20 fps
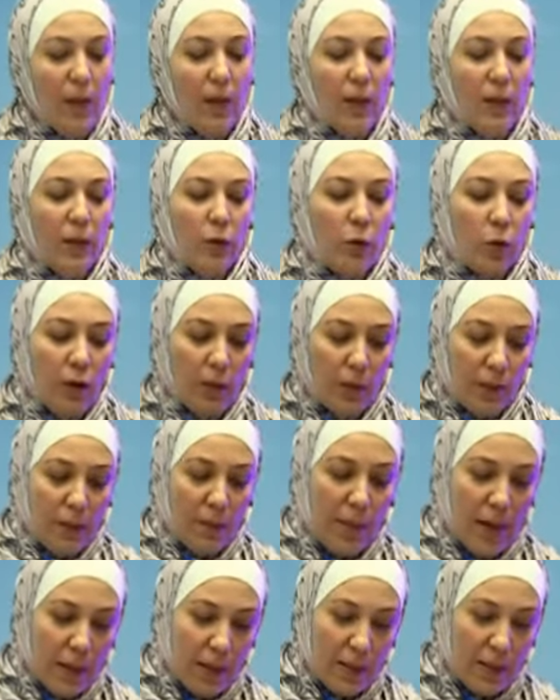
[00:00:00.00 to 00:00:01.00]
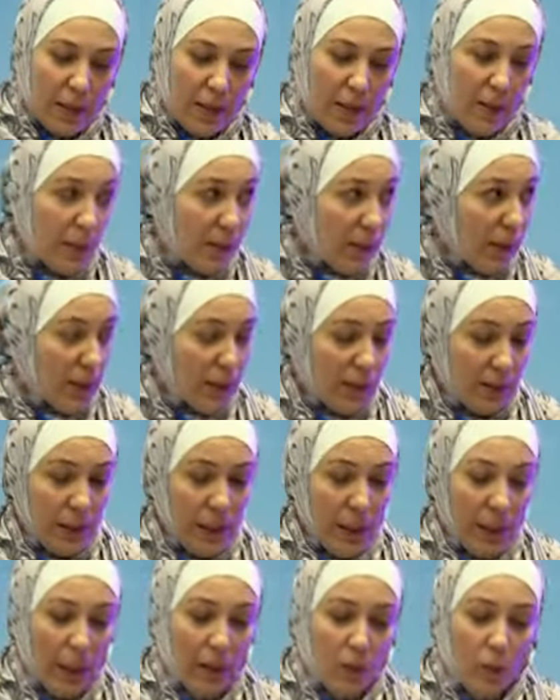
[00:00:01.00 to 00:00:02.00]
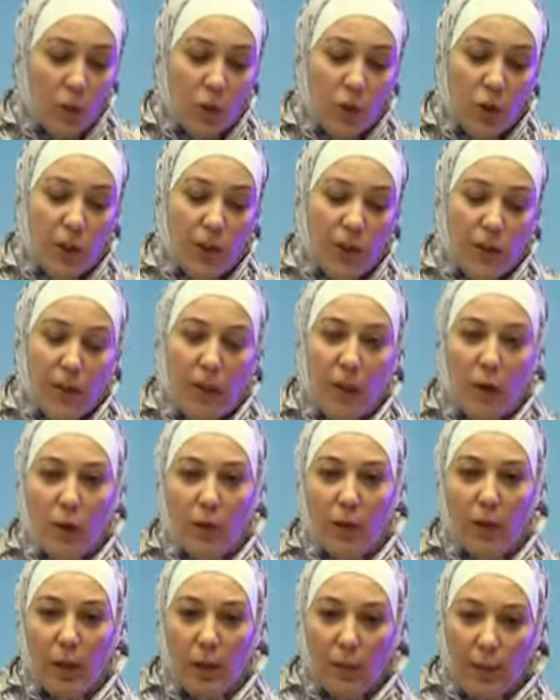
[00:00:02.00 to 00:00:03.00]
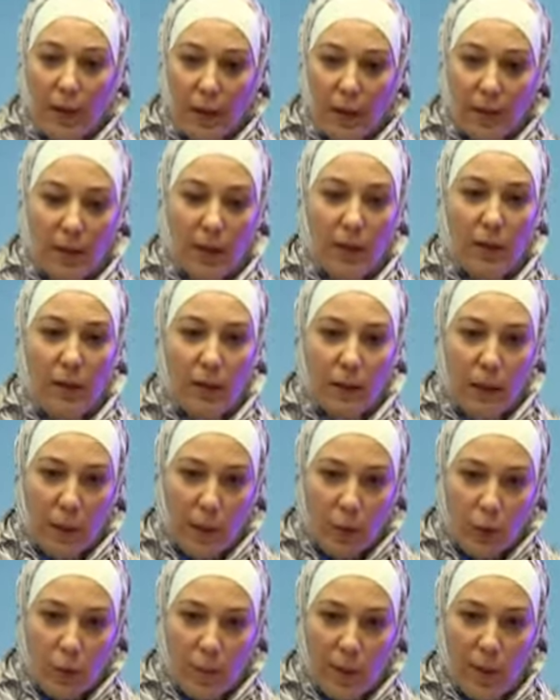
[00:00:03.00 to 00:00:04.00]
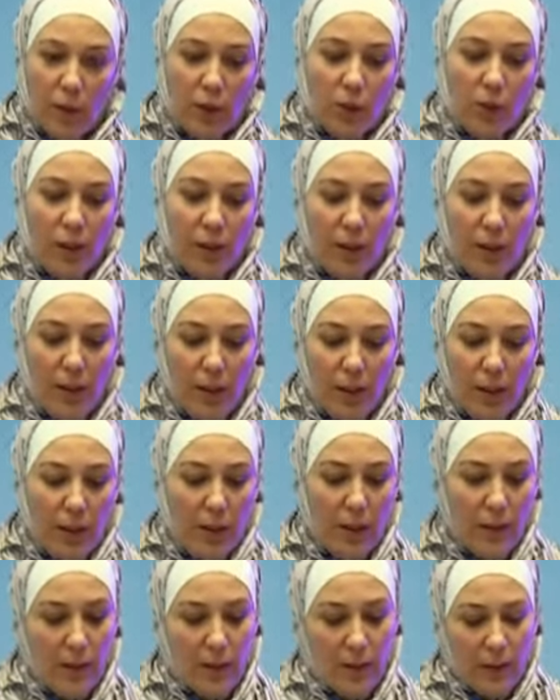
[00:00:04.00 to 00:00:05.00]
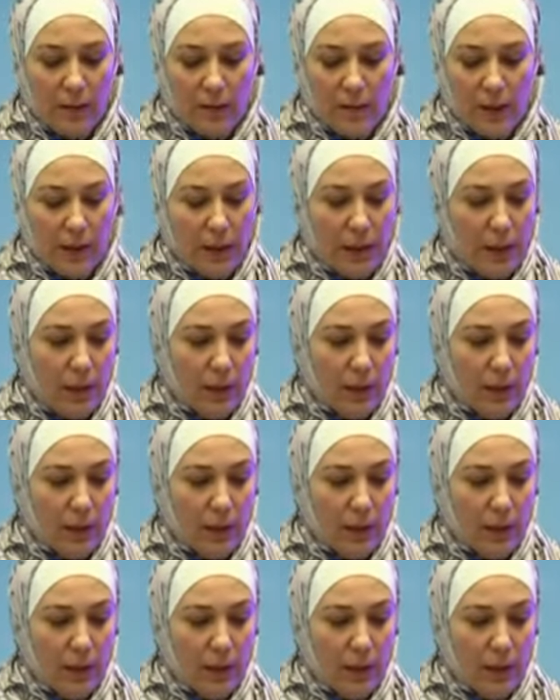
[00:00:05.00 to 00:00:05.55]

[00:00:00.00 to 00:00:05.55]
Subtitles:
The tourism has another cascade, which is the hotel beds and the occupation and stuff like